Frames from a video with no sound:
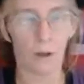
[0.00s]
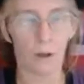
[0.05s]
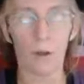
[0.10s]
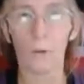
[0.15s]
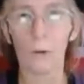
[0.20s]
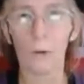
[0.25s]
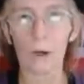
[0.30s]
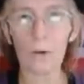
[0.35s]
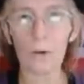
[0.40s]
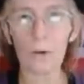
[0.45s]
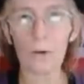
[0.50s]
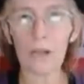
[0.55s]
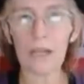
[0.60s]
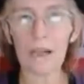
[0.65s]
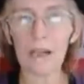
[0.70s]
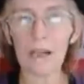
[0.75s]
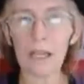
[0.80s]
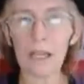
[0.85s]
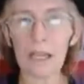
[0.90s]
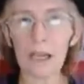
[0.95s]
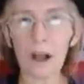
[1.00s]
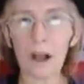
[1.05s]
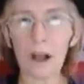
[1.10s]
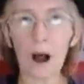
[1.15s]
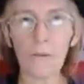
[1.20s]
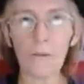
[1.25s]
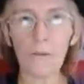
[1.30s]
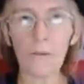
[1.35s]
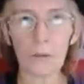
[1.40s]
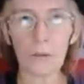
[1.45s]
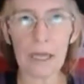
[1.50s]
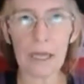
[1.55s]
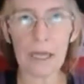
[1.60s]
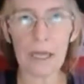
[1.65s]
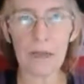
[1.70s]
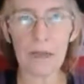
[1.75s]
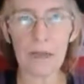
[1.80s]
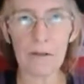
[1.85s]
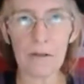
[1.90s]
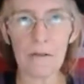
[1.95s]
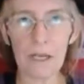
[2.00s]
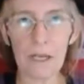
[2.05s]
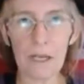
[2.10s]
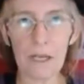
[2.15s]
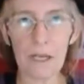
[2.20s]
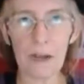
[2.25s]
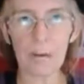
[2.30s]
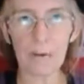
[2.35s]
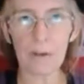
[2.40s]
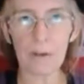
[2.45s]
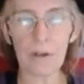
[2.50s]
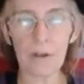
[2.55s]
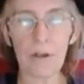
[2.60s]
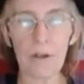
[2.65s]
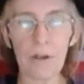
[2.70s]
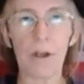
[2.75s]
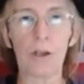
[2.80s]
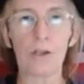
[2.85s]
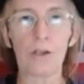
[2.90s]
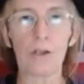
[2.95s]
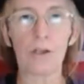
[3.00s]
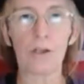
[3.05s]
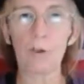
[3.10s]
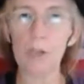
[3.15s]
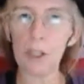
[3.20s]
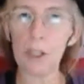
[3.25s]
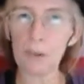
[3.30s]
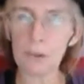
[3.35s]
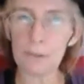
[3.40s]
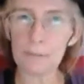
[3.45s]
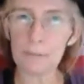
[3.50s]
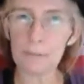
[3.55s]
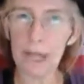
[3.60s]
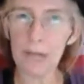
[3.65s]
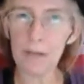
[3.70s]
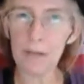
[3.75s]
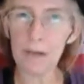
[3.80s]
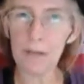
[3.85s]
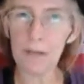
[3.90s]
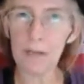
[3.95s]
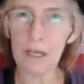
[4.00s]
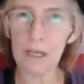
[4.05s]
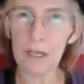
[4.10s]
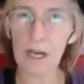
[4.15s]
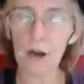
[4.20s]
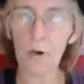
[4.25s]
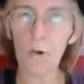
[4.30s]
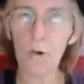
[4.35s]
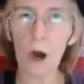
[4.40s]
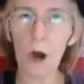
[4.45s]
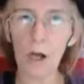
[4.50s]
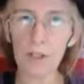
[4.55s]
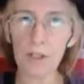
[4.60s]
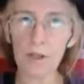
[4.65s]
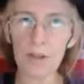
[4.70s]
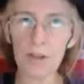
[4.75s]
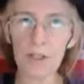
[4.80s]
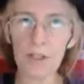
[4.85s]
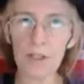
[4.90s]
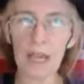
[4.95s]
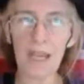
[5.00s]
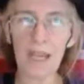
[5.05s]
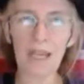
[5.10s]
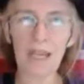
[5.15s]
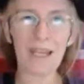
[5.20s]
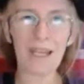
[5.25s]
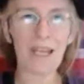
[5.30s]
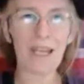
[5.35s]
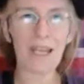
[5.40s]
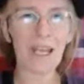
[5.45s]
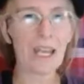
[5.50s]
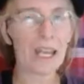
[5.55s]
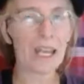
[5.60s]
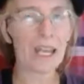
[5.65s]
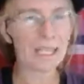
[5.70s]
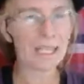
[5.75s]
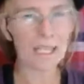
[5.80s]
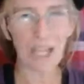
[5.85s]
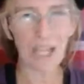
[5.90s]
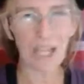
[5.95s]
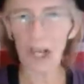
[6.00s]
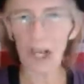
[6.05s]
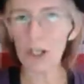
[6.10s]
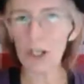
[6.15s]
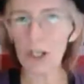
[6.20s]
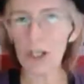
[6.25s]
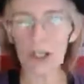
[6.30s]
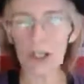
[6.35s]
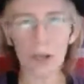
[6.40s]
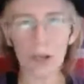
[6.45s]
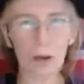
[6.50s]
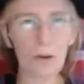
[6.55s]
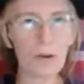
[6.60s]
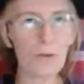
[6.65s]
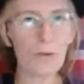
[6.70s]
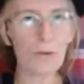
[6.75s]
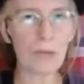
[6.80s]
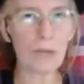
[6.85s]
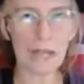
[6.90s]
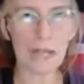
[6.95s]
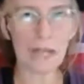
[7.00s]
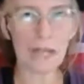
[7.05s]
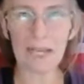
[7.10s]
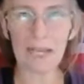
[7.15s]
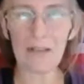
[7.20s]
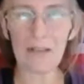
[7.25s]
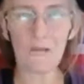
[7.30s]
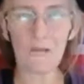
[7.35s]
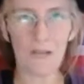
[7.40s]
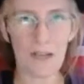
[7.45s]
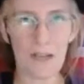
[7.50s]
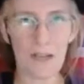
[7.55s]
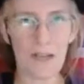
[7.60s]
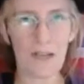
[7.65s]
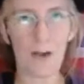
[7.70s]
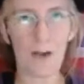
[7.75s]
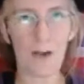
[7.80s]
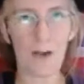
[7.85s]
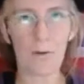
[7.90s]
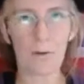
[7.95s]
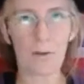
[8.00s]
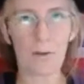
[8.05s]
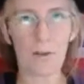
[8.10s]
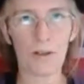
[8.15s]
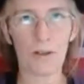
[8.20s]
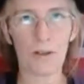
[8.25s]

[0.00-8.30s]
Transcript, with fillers: where you can click off related videos. So when you embed the video on your site, it's not going to show the related videos.